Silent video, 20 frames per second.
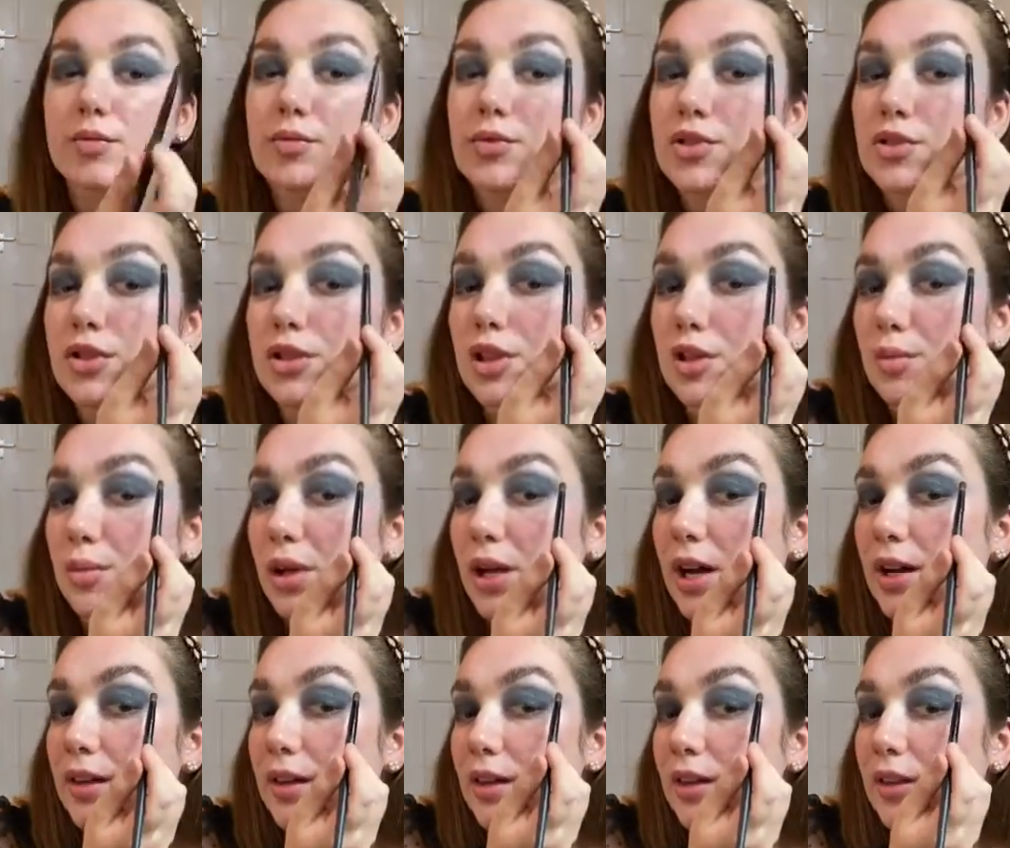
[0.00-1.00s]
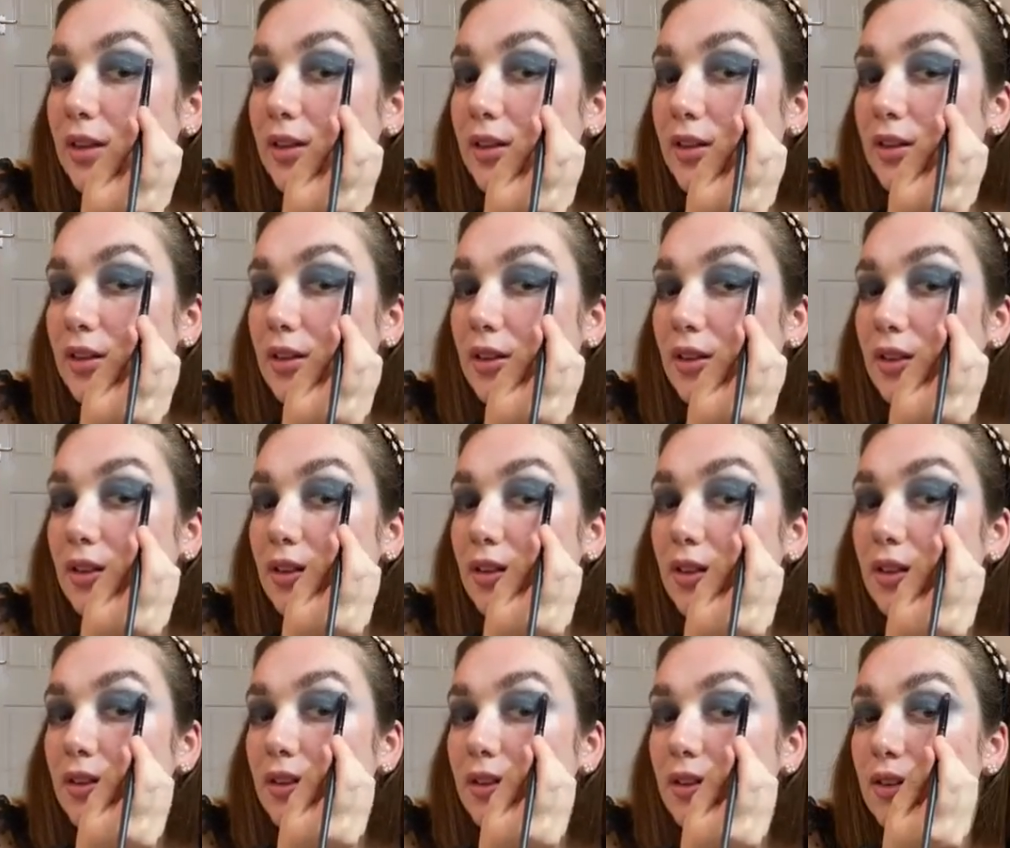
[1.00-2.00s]
just going to apply this
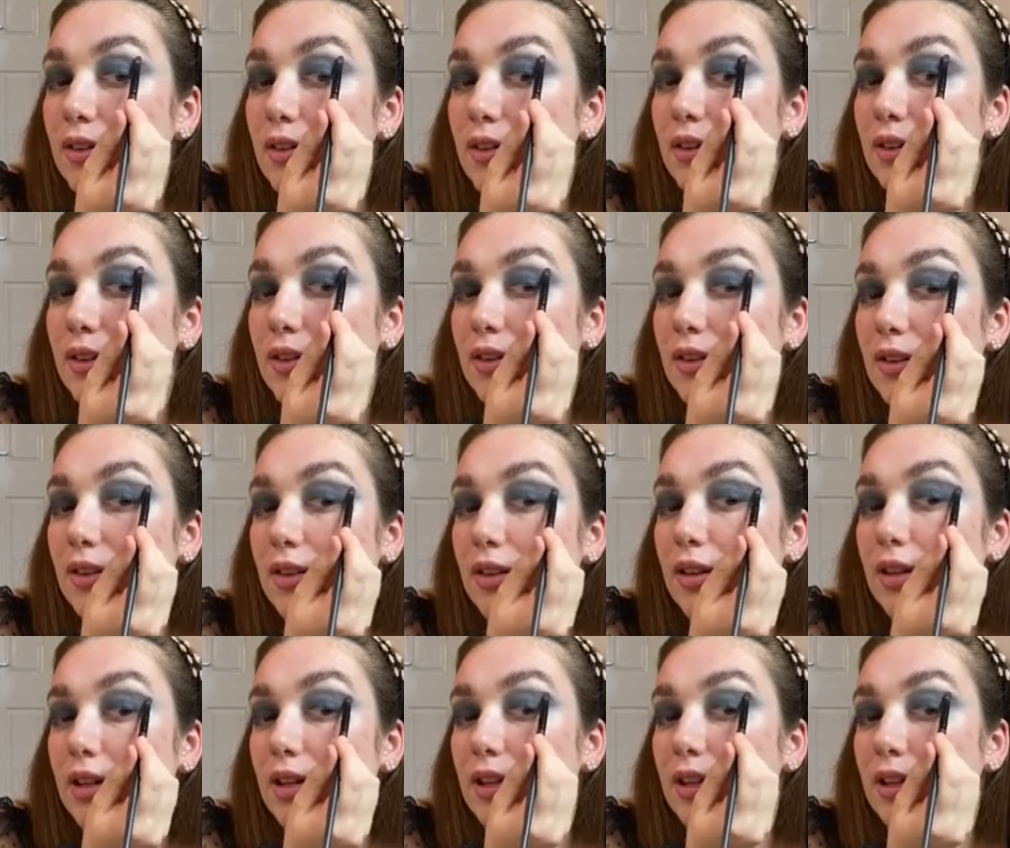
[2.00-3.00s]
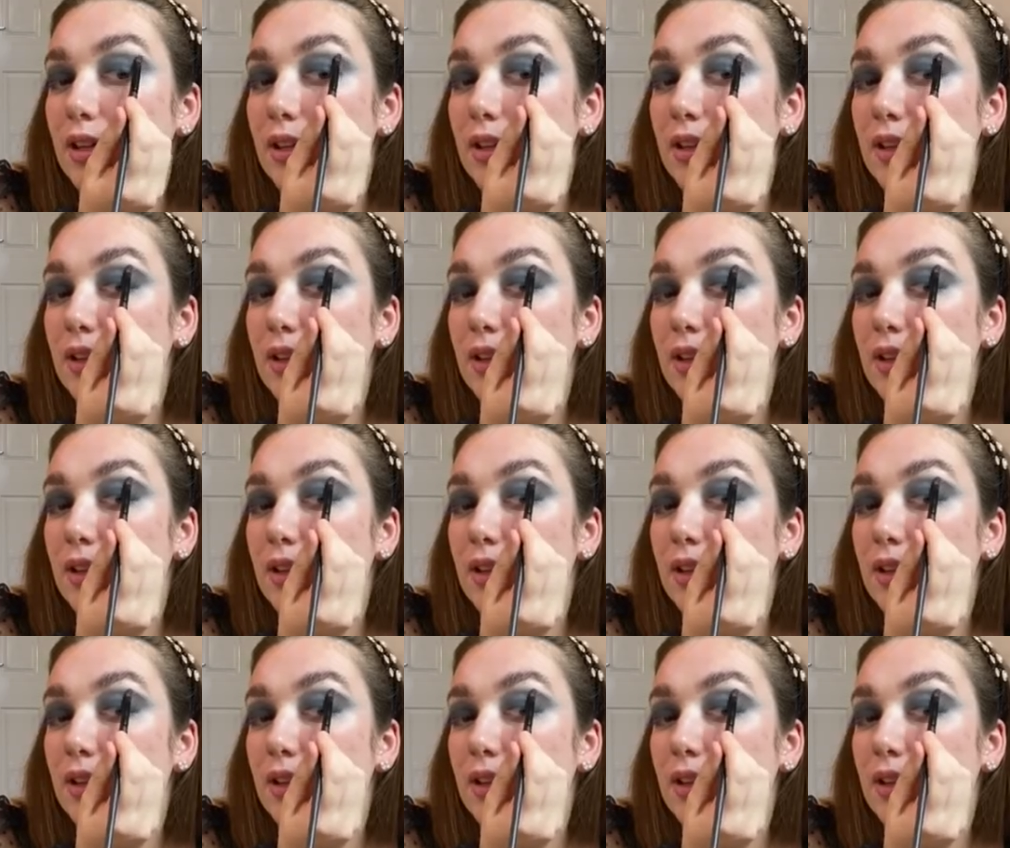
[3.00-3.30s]
just here,